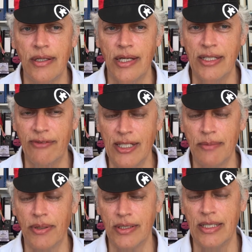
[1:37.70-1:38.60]
And if
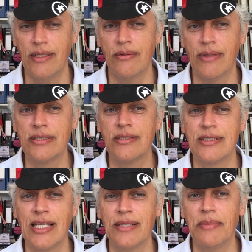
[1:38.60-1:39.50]
anybody wants to
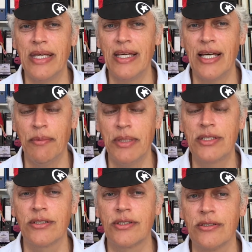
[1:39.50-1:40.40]
send me a
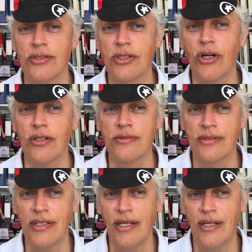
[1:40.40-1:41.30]
Mitchelton
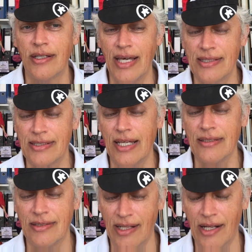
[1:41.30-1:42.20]
Scott
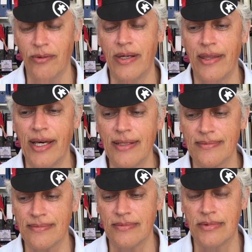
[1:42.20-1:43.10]
casquette, I'll wear that.
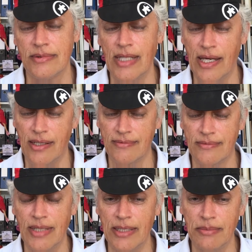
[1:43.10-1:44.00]
Now,
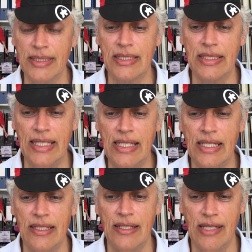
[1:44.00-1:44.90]
admittedly,
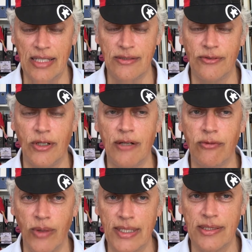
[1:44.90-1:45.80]
that's for a
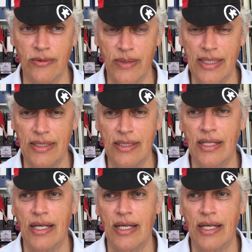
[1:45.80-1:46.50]
Vuelta win,